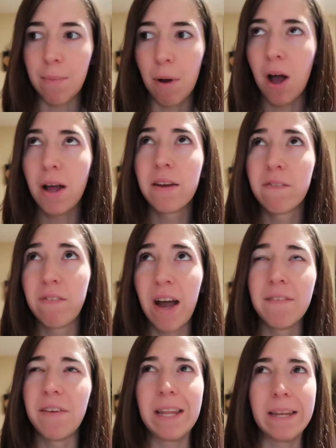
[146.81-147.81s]
I'm on
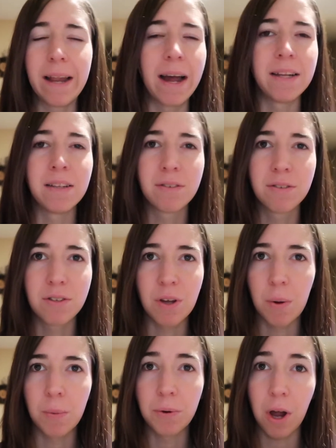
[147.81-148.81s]
589,
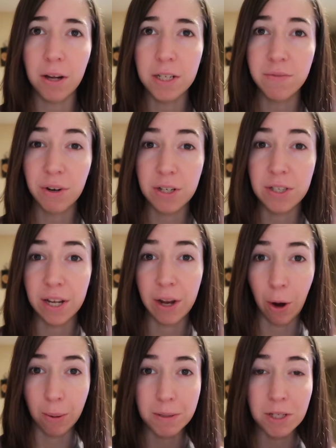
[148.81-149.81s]
so not as far as I'd
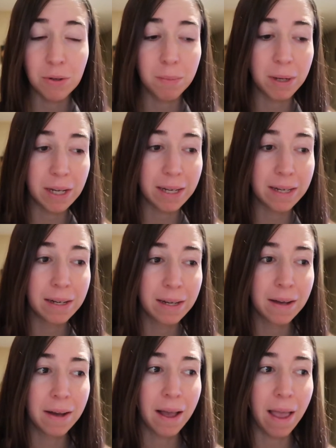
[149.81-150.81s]
hoped to be
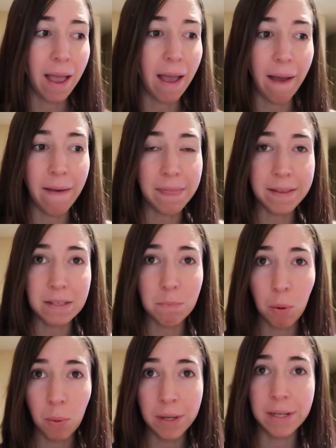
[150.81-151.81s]
at this
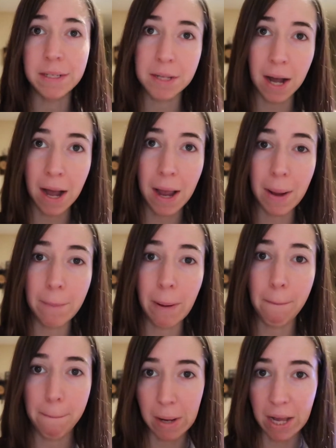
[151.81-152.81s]
point in time,
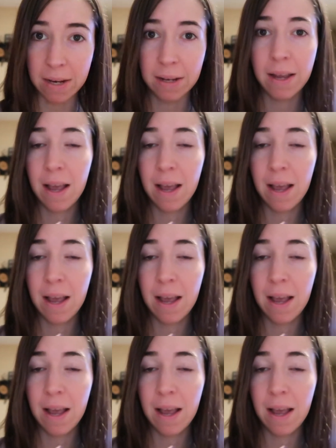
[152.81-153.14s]
but